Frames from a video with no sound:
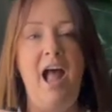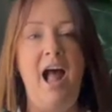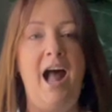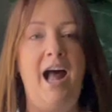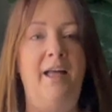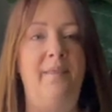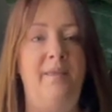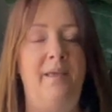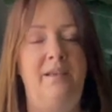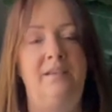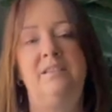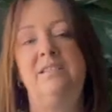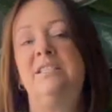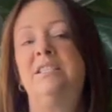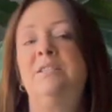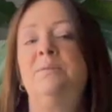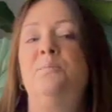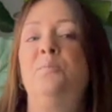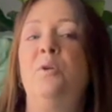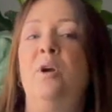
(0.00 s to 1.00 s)
and then
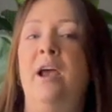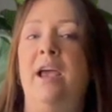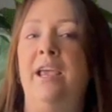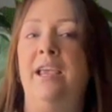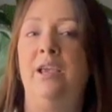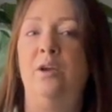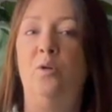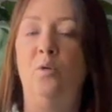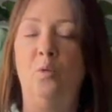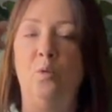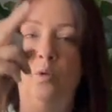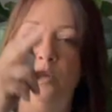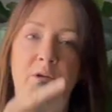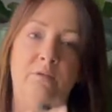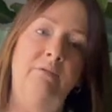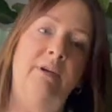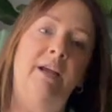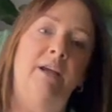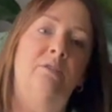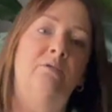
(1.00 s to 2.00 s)
spray all
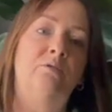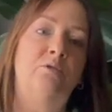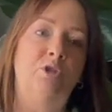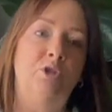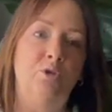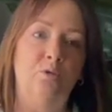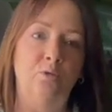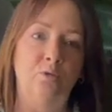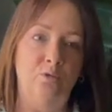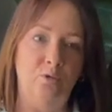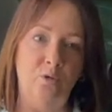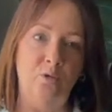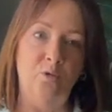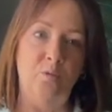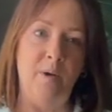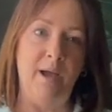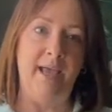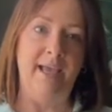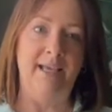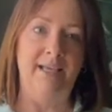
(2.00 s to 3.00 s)
around your
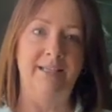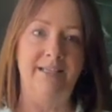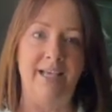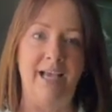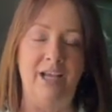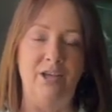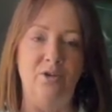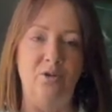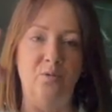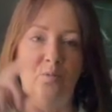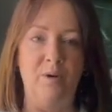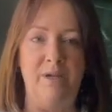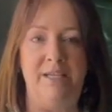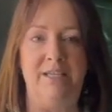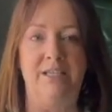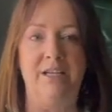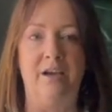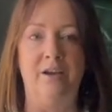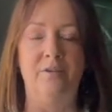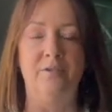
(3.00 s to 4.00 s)
doorways and your
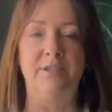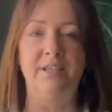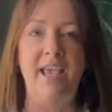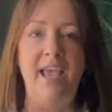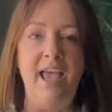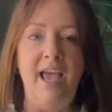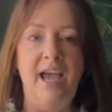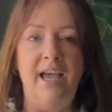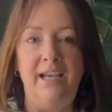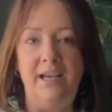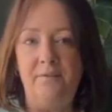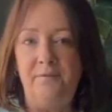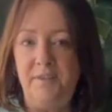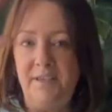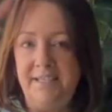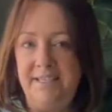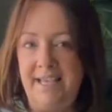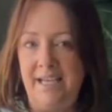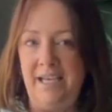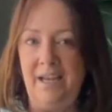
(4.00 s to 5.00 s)
windows. And if
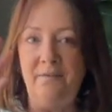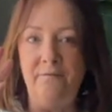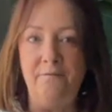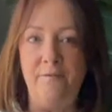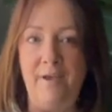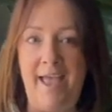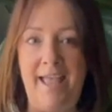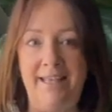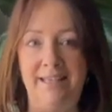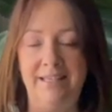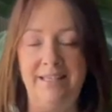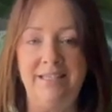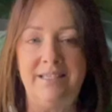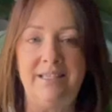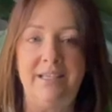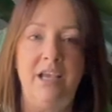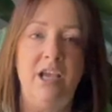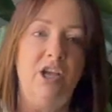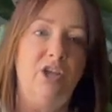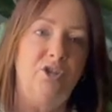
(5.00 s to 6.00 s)
there's any vents,